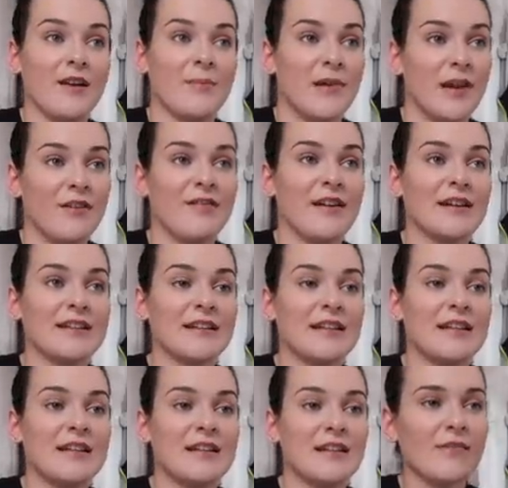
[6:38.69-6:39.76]

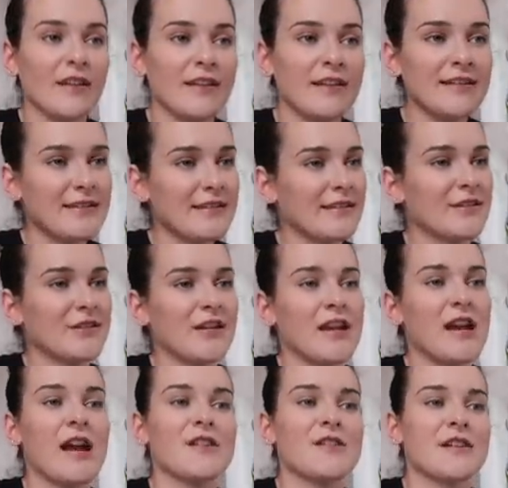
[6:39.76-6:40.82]
perfectly this is the
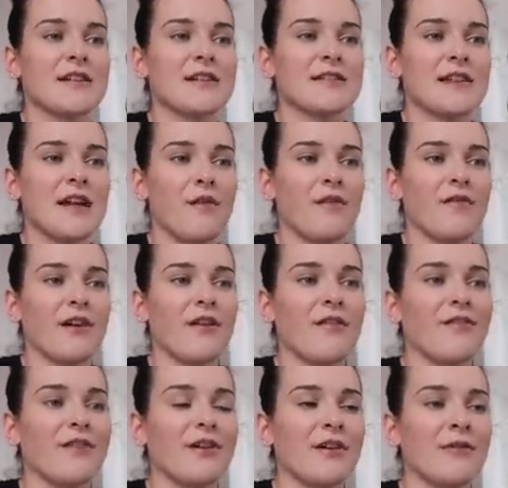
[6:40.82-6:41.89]
sheet as you can see we've got a
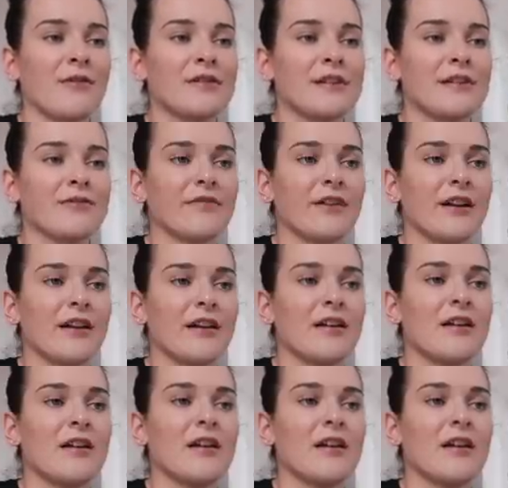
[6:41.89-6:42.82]
few different